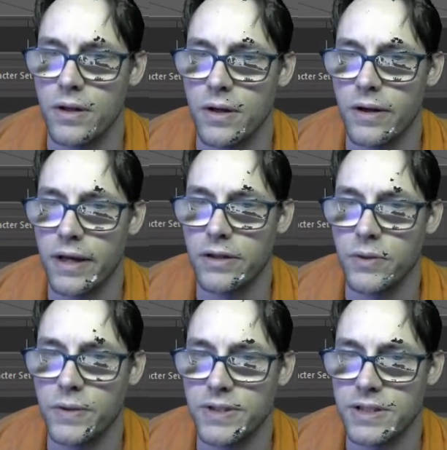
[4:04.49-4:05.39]
Go ahead and
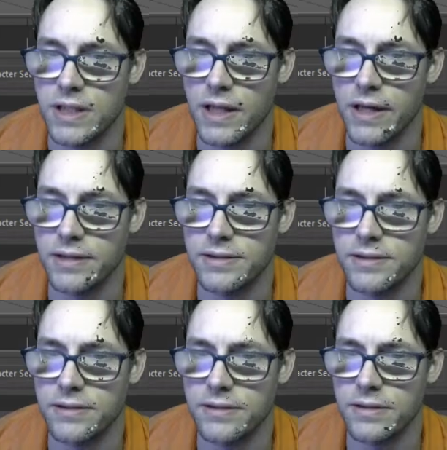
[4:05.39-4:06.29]
do a
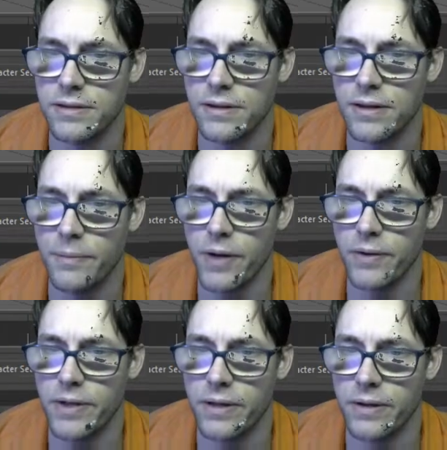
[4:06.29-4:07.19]
slice about
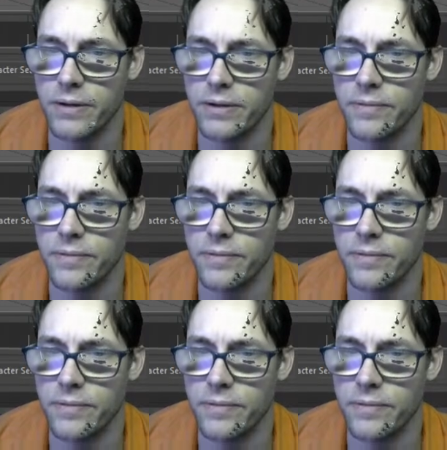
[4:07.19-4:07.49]
here.